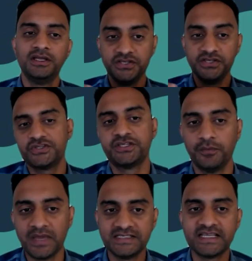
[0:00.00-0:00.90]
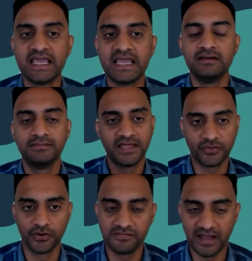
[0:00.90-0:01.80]
Do you still maintain
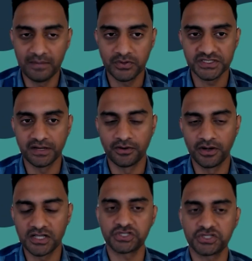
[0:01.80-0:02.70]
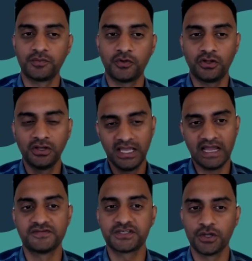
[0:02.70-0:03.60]
that 35% are not charitable?
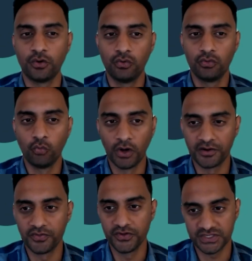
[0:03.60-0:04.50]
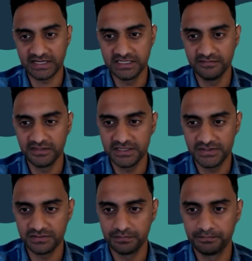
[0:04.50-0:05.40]
And if so, what are those
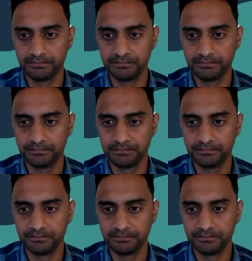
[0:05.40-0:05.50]
activities?"